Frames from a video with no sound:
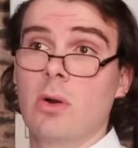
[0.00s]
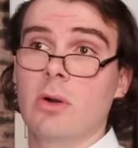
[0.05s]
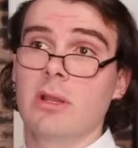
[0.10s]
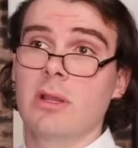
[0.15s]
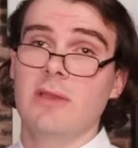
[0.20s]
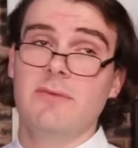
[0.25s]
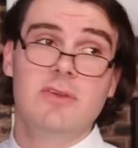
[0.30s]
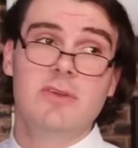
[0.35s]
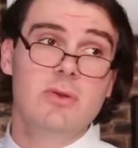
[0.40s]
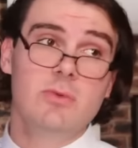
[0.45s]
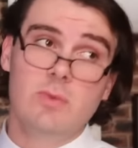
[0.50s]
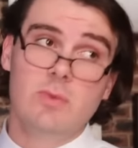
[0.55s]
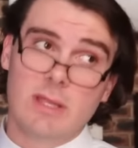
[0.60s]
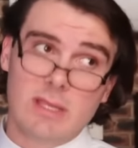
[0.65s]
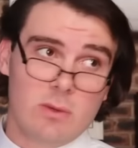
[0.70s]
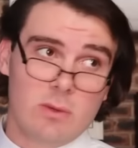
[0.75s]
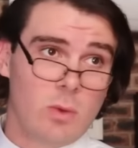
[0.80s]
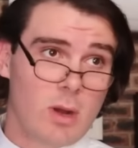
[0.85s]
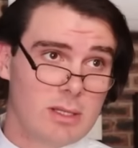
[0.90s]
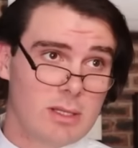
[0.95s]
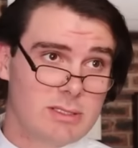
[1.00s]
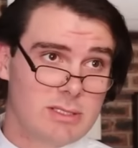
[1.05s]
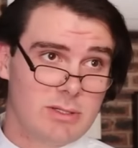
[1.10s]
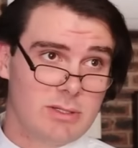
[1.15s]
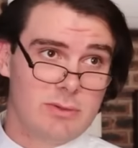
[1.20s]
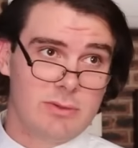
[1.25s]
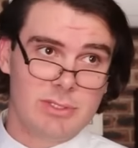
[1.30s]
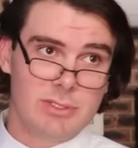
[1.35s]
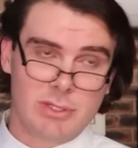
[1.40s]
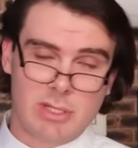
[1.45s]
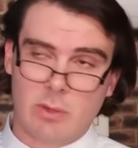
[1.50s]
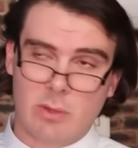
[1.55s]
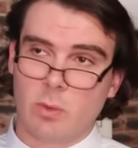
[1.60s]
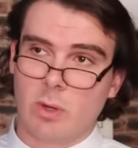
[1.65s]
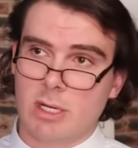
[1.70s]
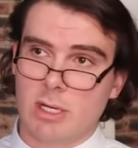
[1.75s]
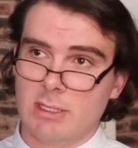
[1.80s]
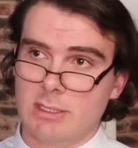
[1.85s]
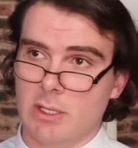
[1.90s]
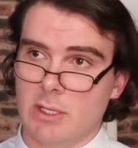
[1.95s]
if you really want to, you can
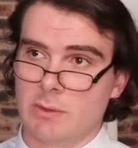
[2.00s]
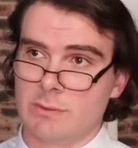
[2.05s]
work alone.